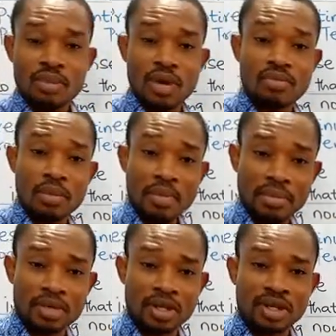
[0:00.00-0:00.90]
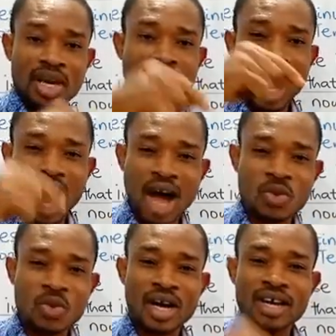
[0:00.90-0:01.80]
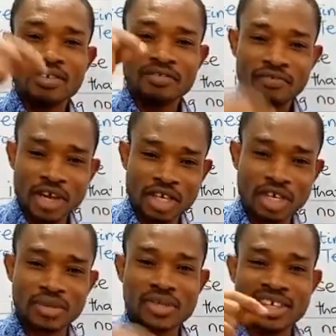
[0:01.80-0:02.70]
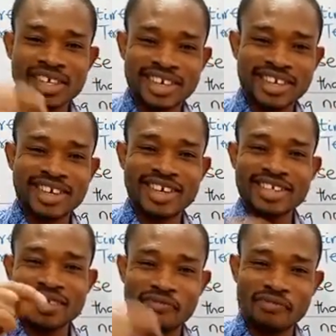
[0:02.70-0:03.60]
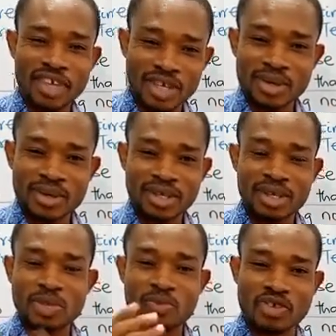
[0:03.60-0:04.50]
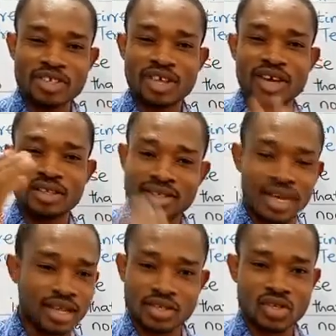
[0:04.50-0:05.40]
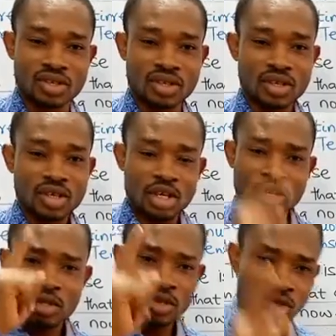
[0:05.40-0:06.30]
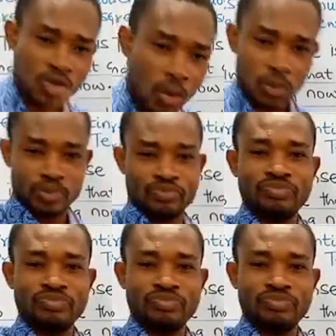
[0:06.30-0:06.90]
But remember, our focus in this video is present tense. So,